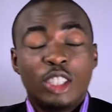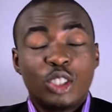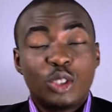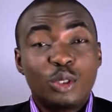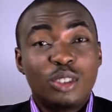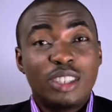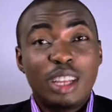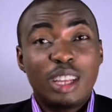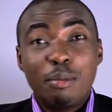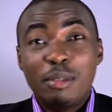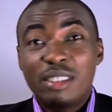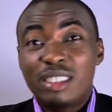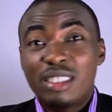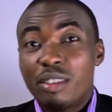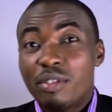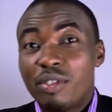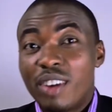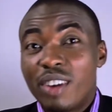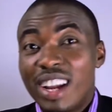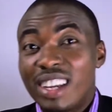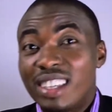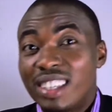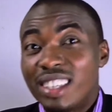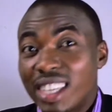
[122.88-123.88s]
To
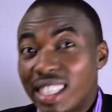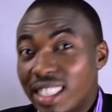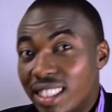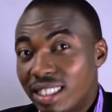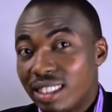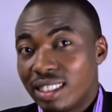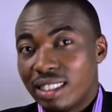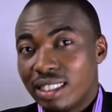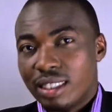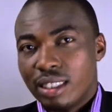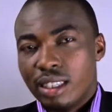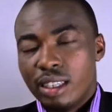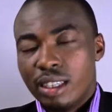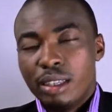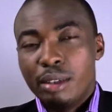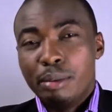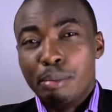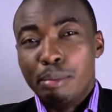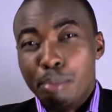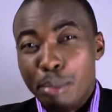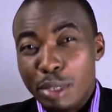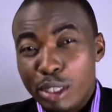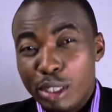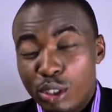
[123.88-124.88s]
demystify destiny
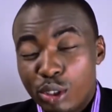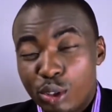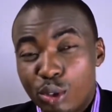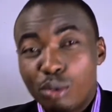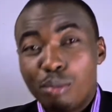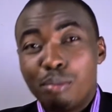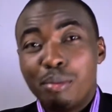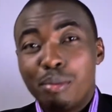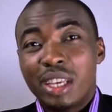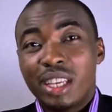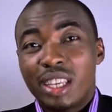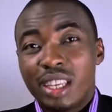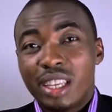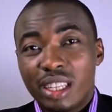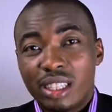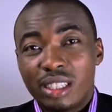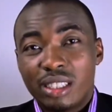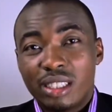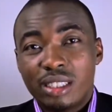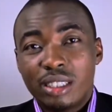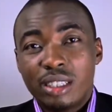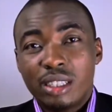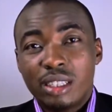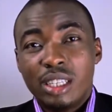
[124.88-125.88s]
means to make
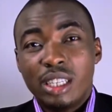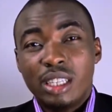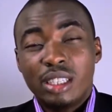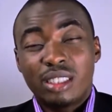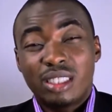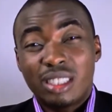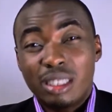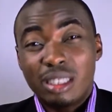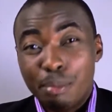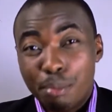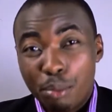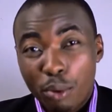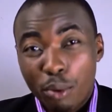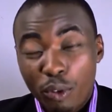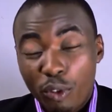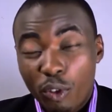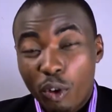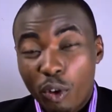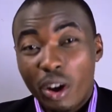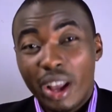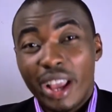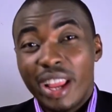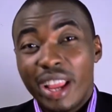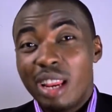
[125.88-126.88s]
it simple
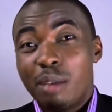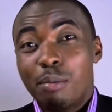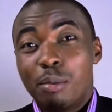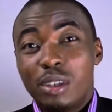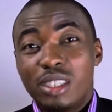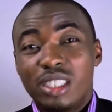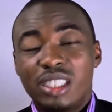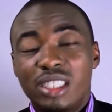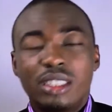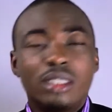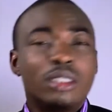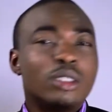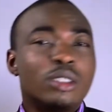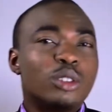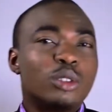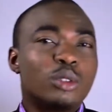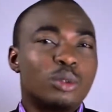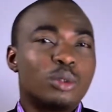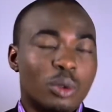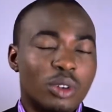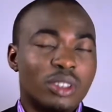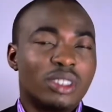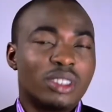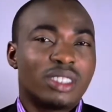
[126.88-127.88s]
for anybody
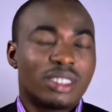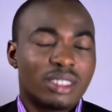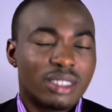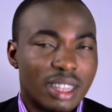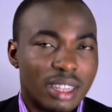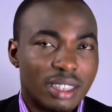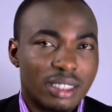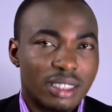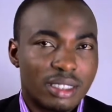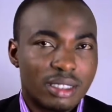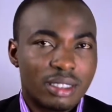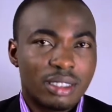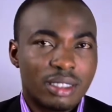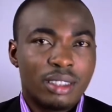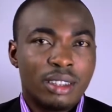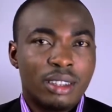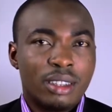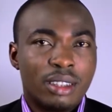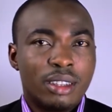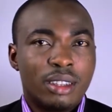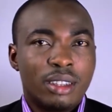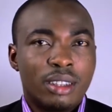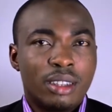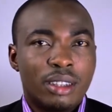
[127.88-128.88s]
to understand.
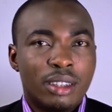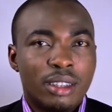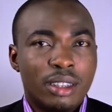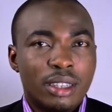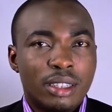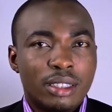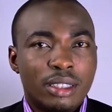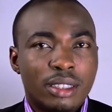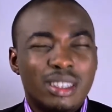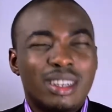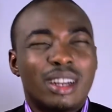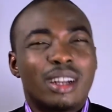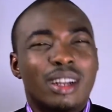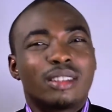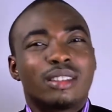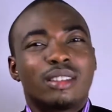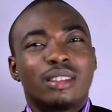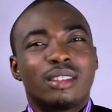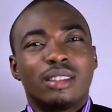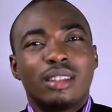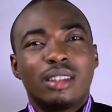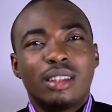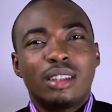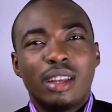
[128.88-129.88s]
There are
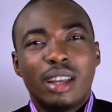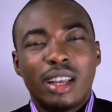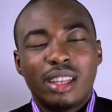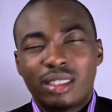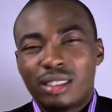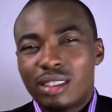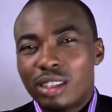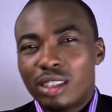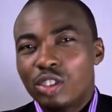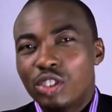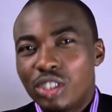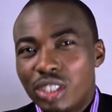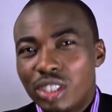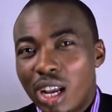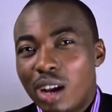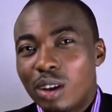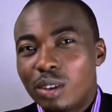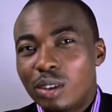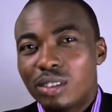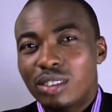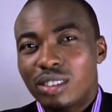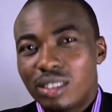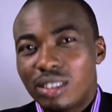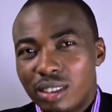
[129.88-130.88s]
essential
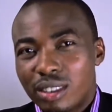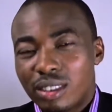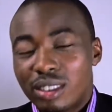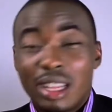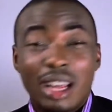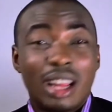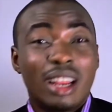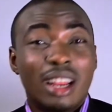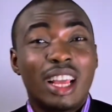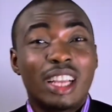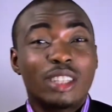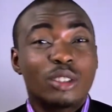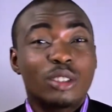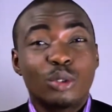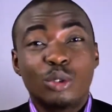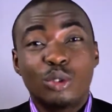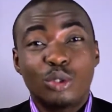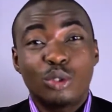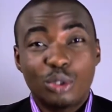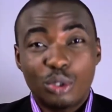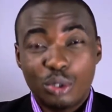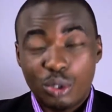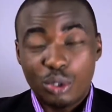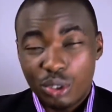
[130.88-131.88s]
C's that I'd like to
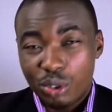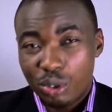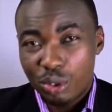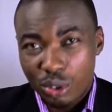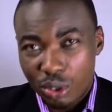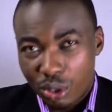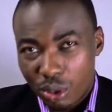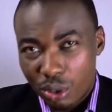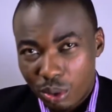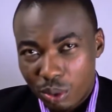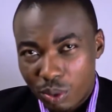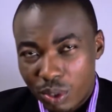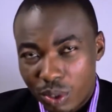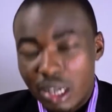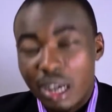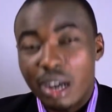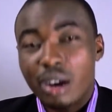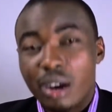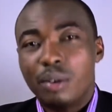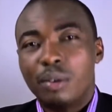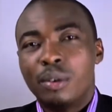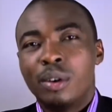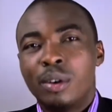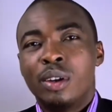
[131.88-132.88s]
introduce to you now.